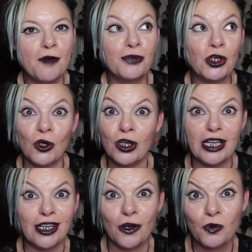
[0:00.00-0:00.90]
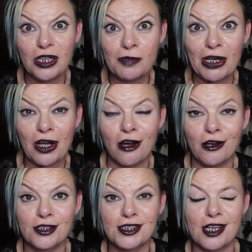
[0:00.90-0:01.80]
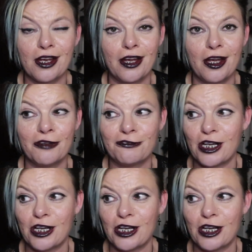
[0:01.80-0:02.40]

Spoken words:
purely and only because of